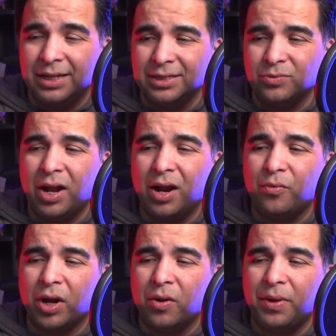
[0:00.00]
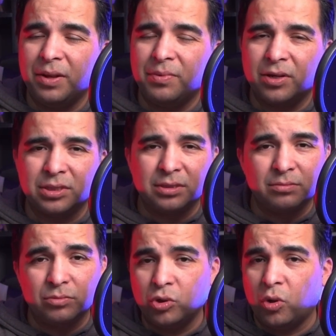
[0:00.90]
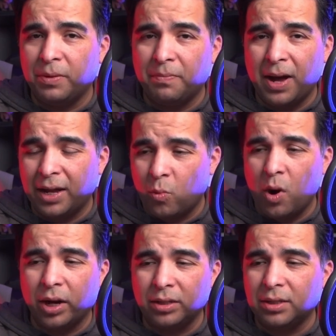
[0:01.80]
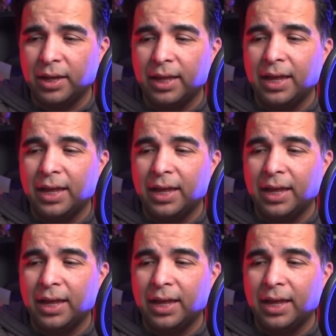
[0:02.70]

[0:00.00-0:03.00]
This one I recommend because you only buy one,